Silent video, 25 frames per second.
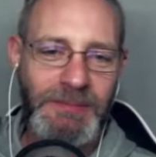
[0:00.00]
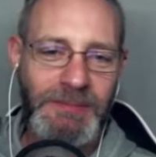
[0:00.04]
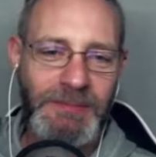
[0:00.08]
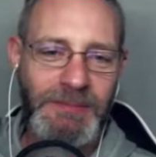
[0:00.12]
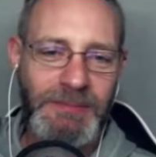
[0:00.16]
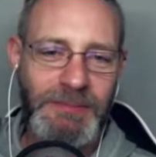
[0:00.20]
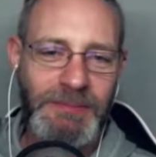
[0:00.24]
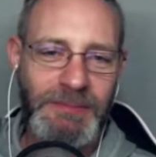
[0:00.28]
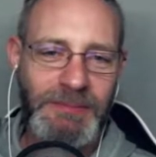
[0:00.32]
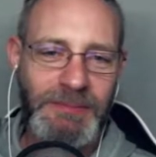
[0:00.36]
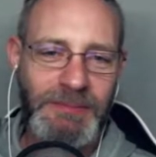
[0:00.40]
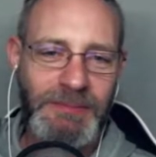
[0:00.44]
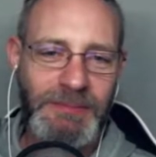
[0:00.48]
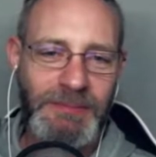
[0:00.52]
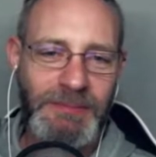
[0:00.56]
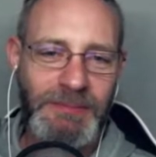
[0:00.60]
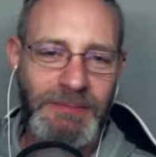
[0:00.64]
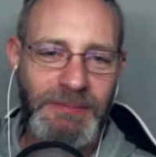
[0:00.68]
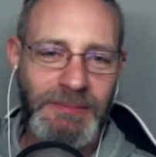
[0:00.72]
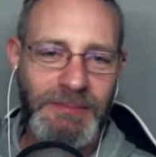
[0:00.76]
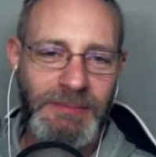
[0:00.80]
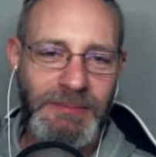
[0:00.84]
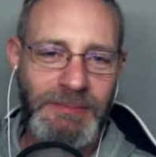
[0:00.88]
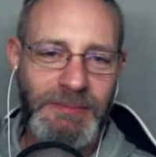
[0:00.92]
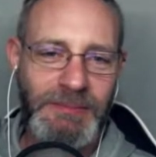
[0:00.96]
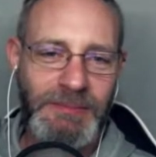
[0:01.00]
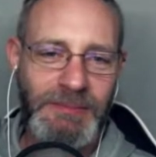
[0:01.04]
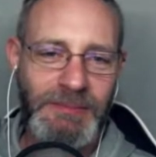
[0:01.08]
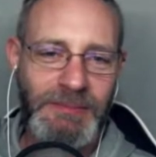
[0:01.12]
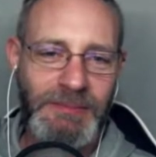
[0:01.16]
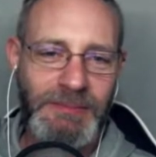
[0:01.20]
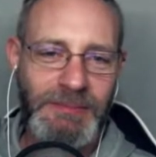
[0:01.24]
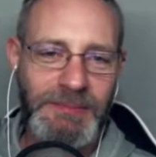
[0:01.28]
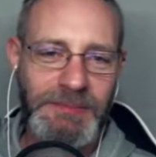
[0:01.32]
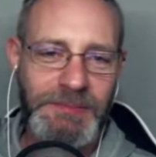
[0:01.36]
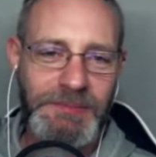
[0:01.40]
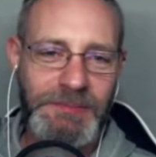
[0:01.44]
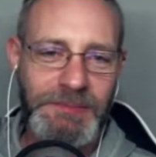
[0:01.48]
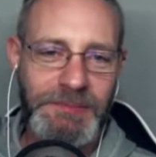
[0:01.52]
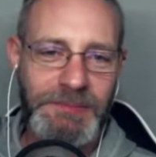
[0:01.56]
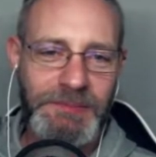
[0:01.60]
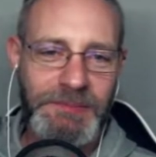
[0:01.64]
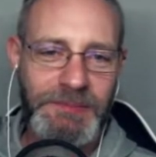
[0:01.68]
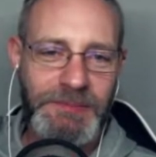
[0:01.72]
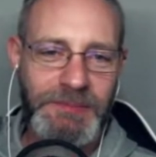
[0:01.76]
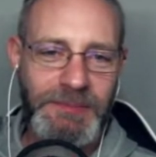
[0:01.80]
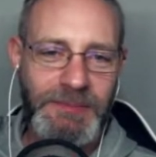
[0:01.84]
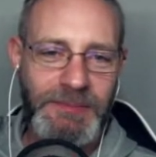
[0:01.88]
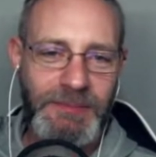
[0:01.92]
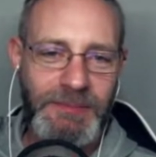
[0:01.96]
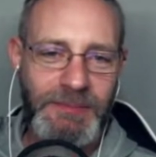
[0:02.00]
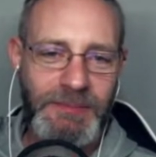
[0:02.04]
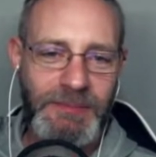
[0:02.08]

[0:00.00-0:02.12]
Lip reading: No words are spoken by the person on screen.